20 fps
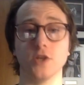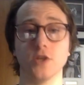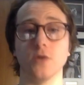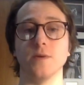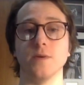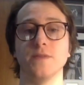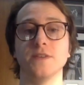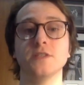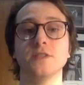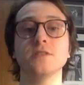though,
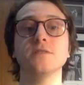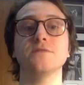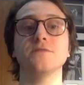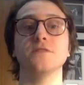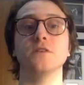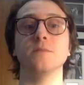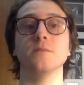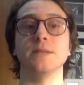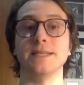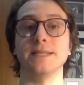this is a
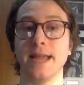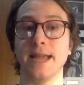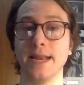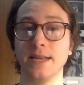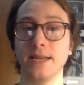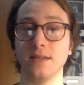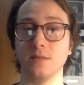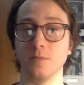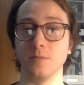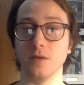film
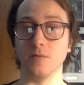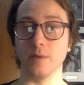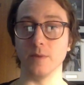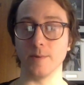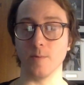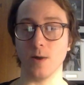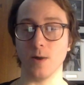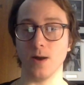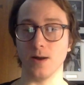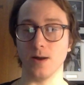intended to be
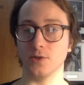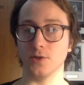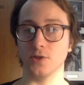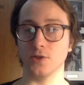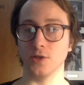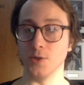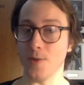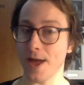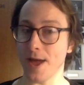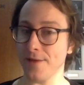rewatched.
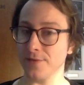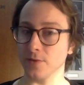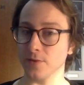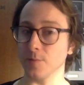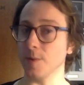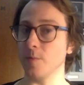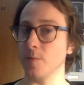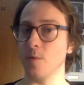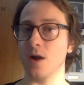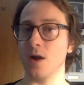You have to
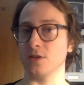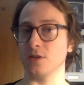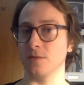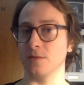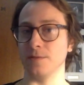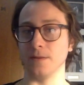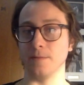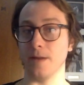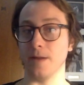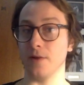rewatch The
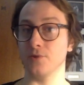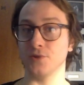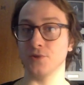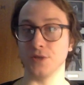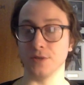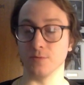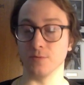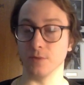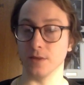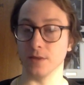Big Lebowski
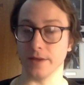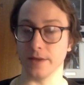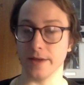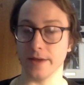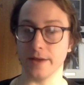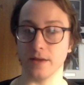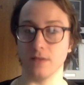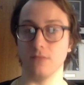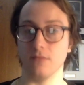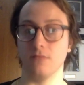to really get
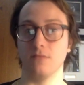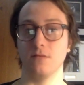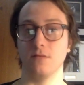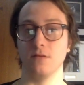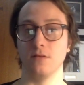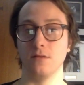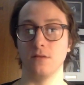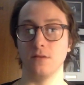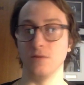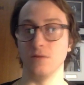it.
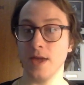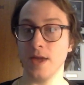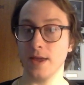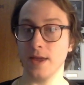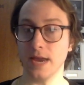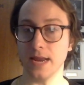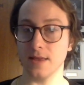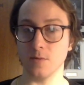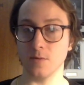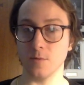You can't
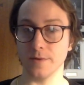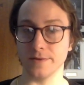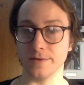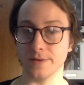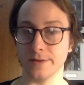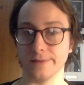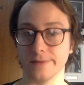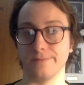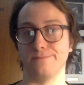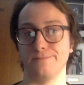get it in one
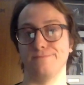sitting.